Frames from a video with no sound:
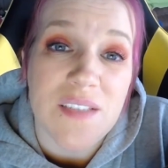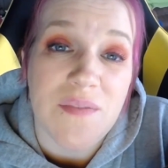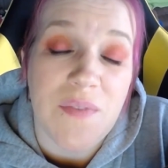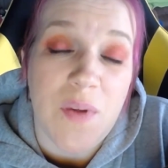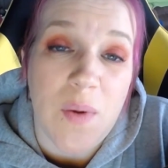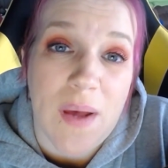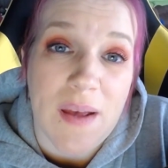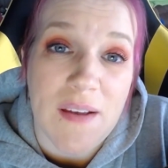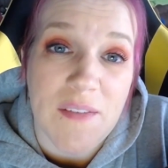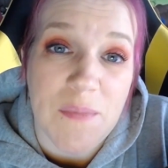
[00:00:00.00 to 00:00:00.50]

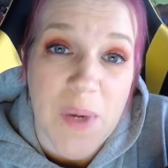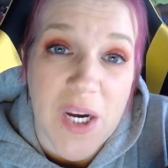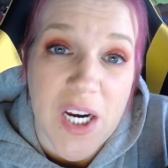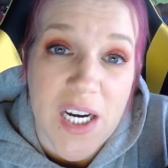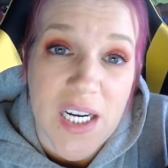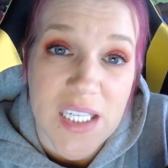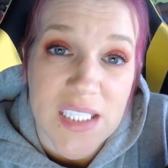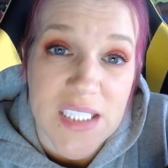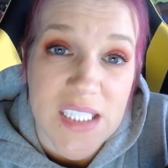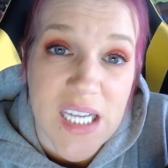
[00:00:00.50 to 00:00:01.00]
you have
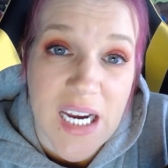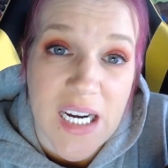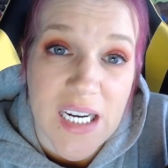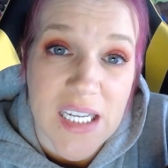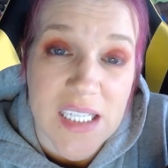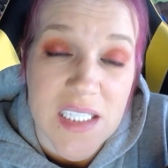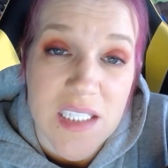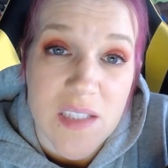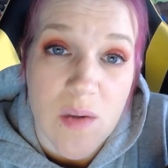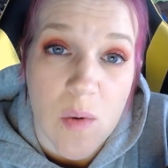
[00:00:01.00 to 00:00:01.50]

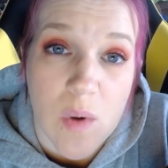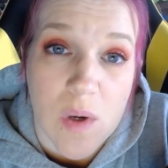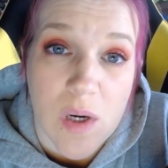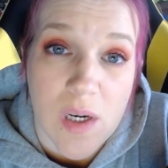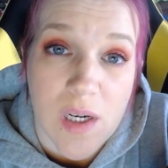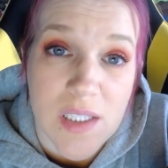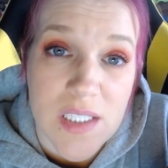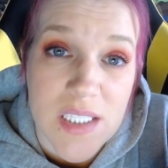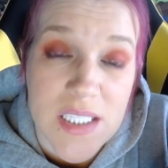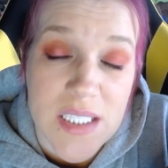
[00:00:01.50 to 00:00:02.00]
periodontitis
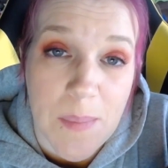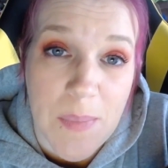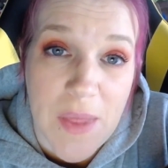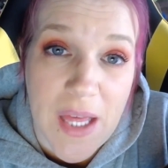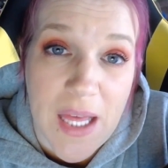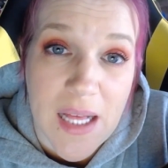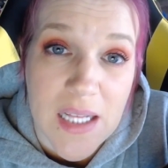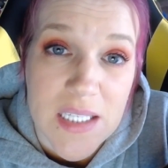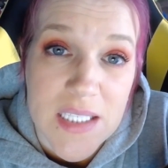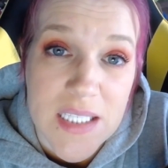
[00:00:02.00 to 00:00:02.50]
or
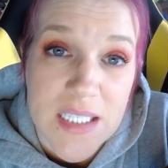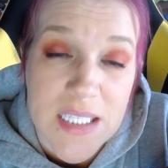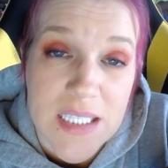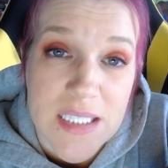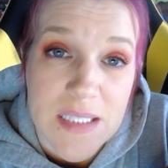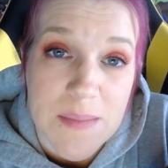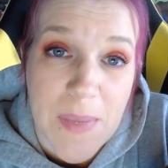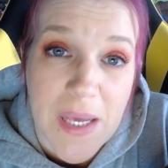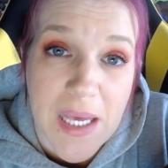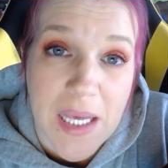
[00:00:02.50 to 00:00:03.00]
something else
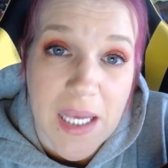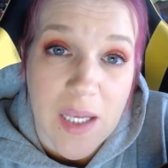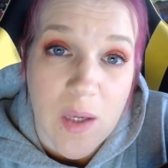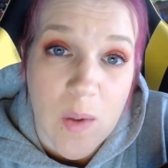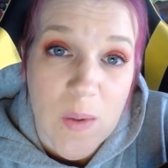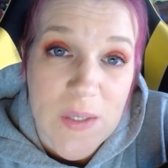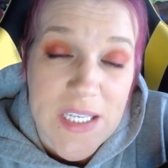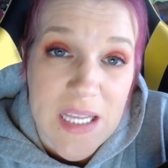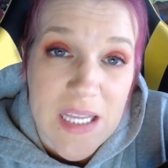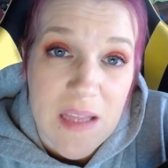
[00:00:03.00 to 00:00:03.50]
that's making
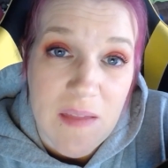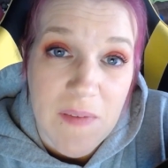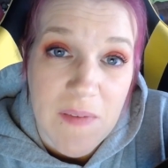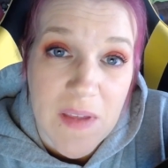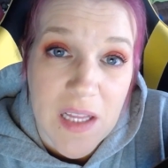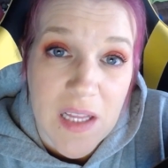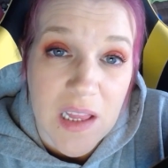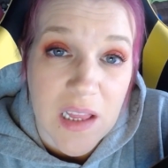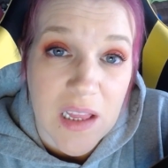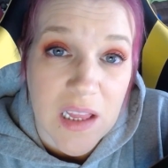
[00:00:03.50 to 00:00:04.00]
your teeth
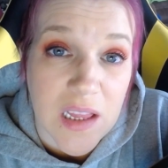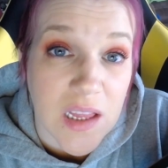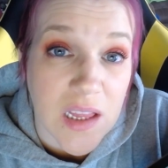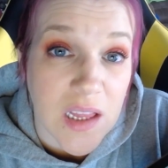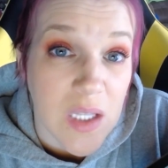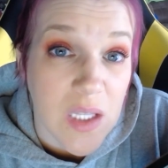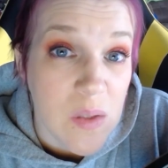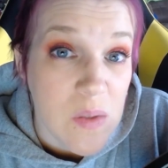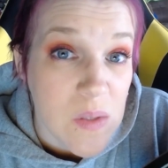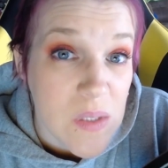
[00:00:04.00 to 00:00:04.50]
feel
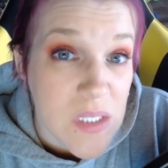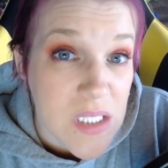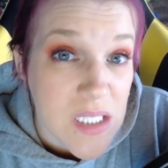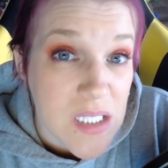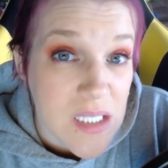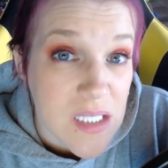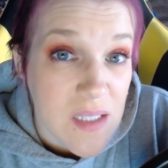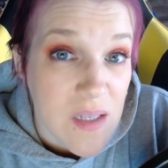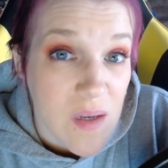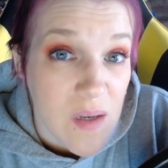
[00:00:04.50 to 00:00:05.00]

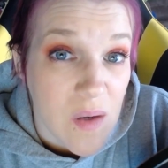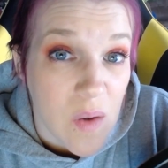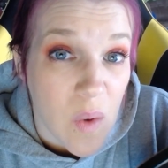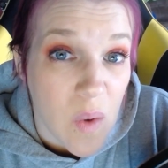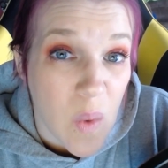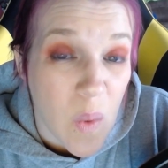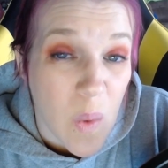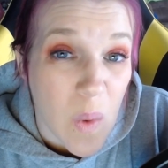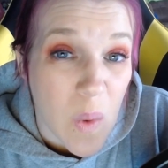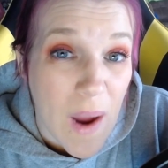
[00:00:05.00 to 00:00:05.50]
loose
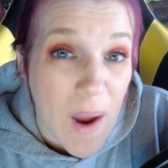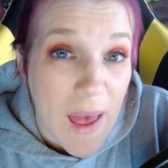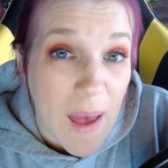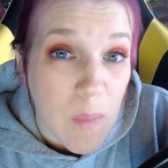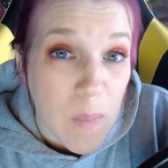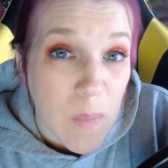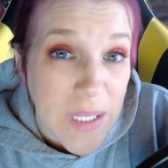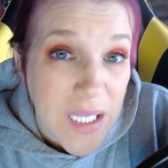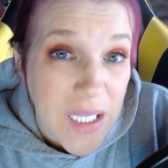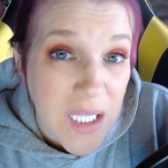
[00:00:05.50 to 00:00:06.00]
or
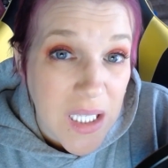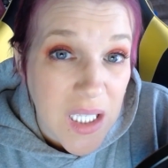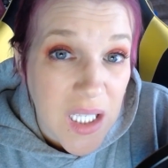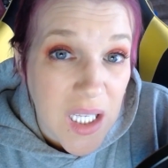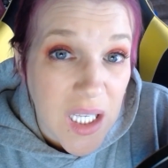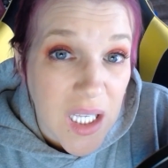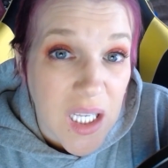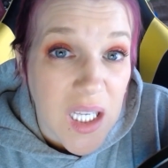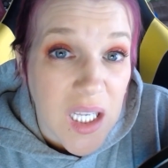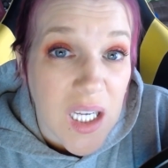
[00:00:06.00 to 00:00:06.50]
owy,
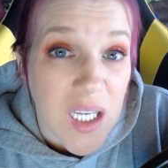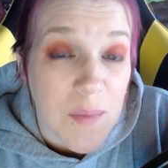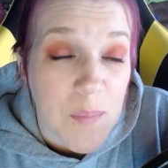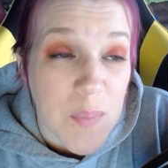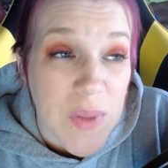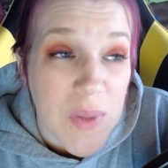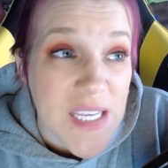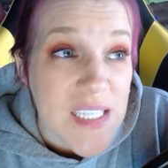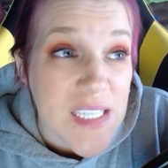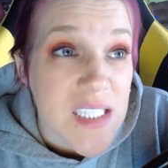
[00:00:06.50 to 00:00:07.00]

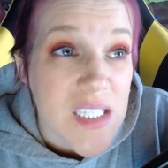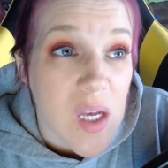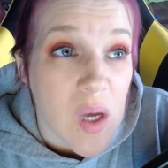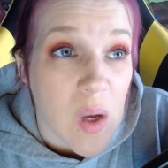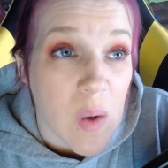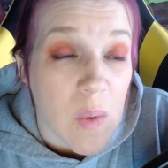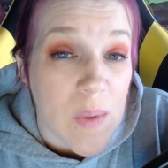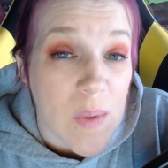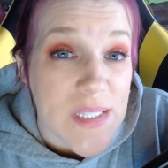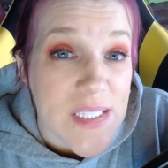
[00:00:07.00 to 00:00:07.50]
please
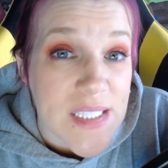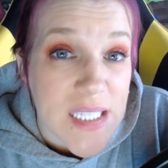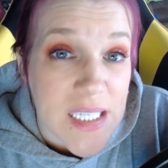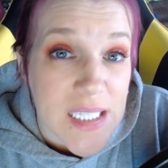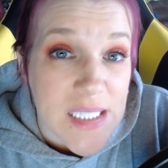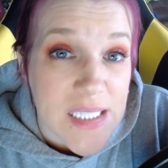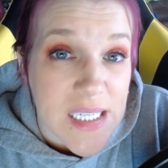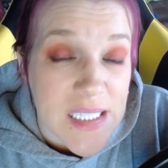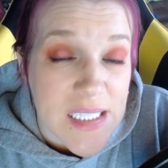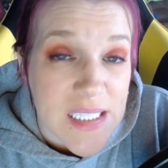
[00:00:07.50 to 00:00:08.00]
go and see
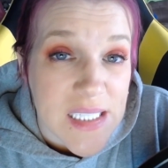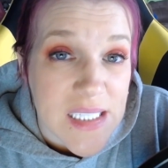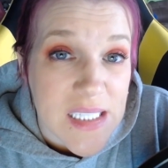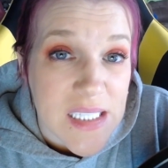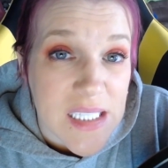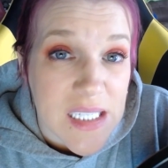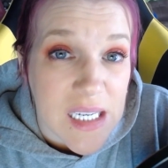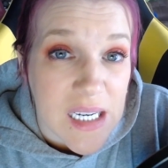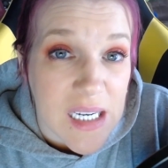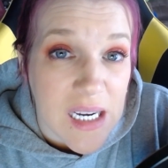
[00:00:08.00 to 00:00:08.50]
a
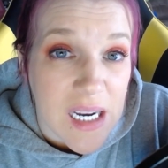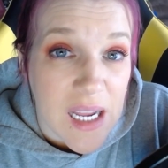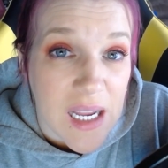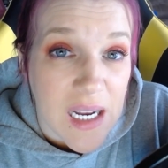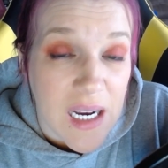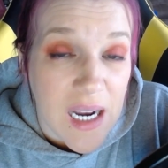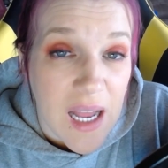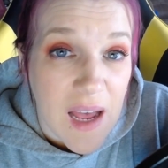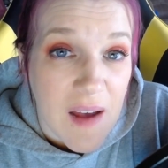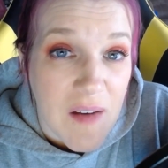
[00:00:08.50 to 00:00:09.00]
dentist
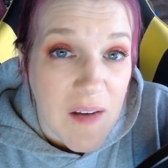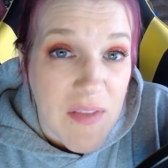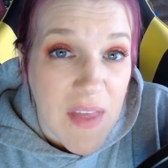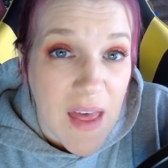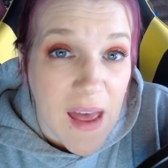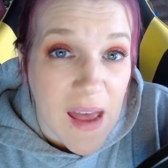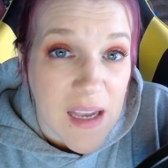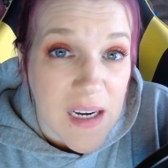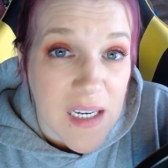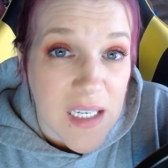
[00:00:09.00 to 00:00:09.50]
and have
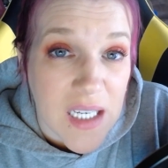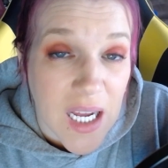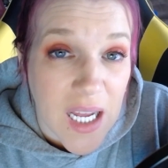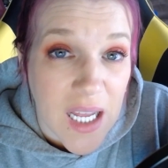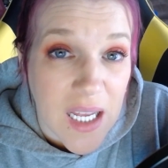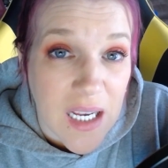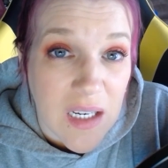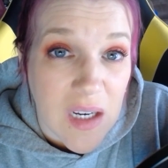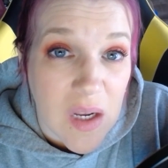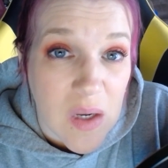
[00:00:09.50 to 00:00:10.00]
that
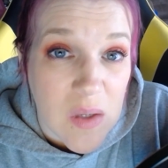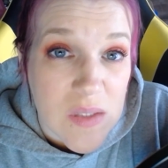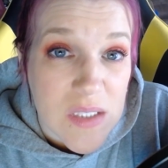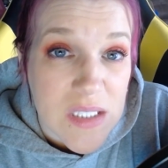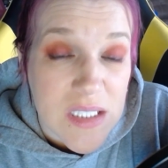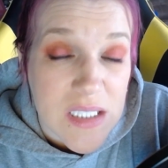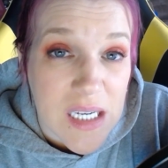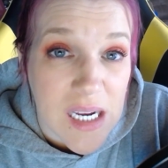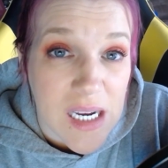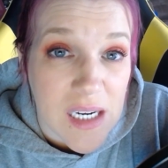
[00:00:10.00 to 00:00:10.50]

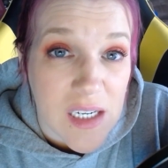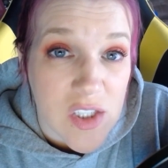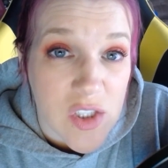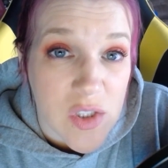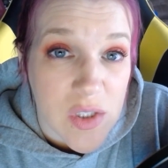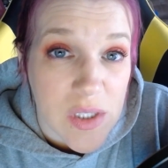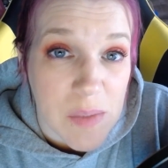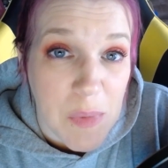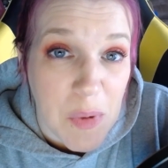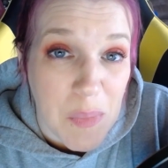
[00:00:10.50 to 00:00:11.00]
diagnosed and a
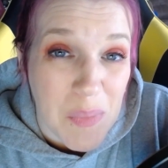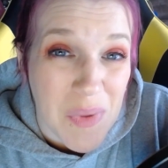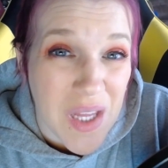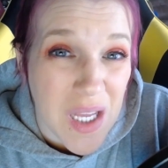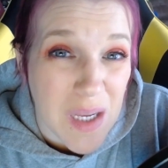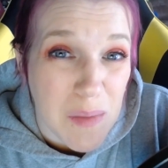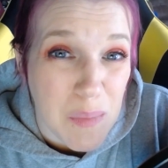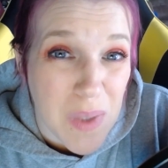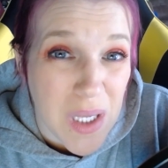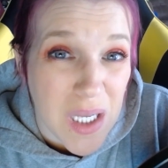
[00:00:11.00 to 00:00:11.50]
treatment
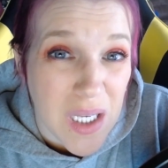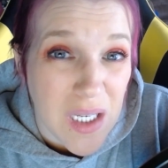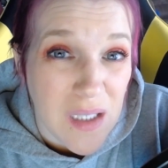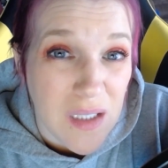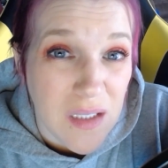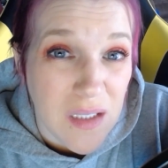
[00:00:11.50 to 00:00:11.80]
plan made.